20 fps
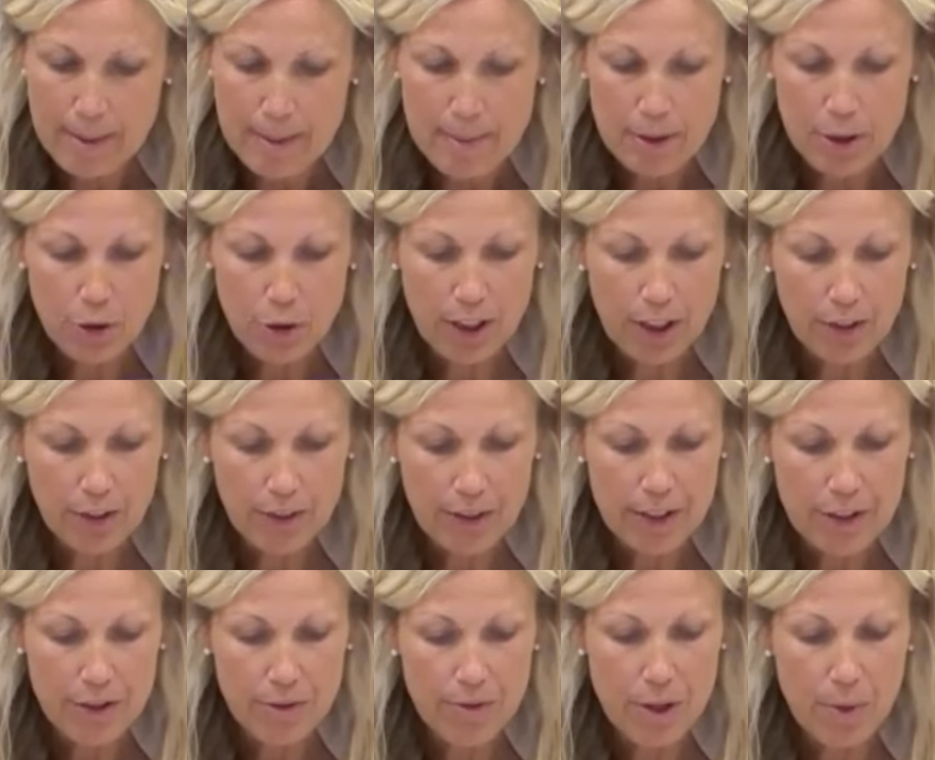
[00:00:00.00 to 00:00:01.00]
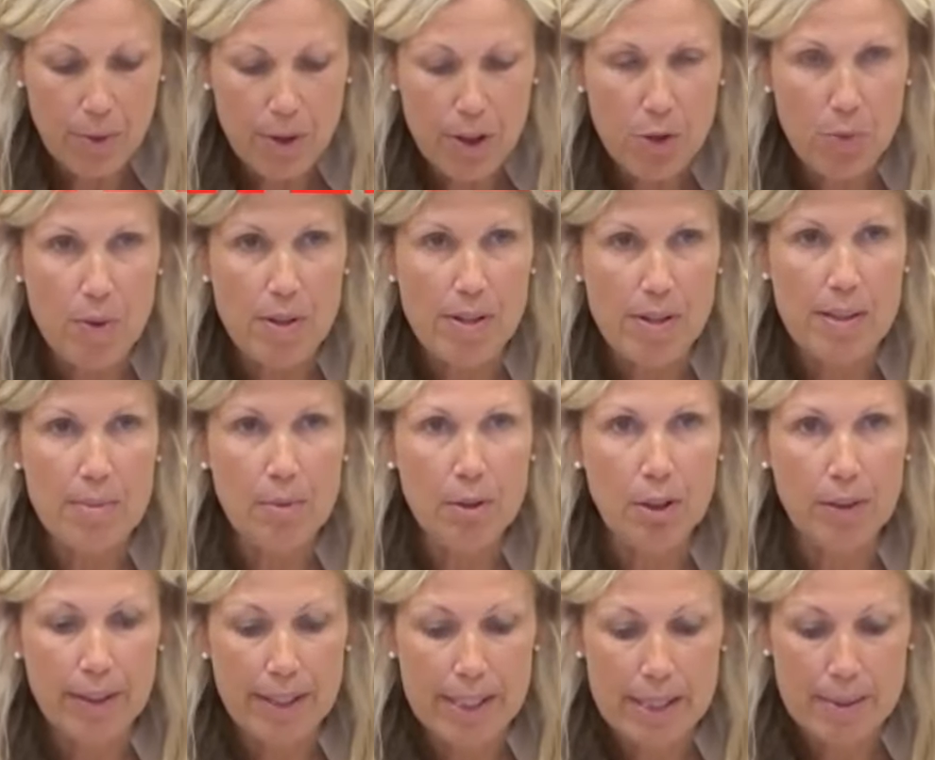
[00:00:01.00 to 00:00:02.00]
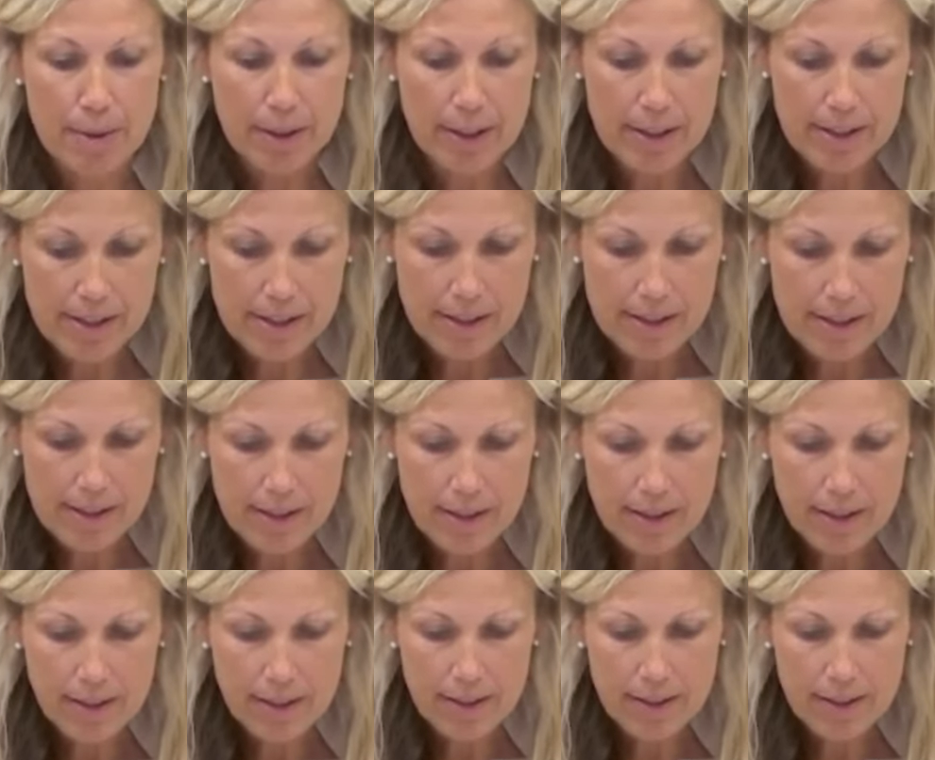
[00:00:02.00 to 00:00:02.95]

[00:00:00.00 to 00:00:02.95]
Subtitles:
This may be triggering to viewers with similar experiences.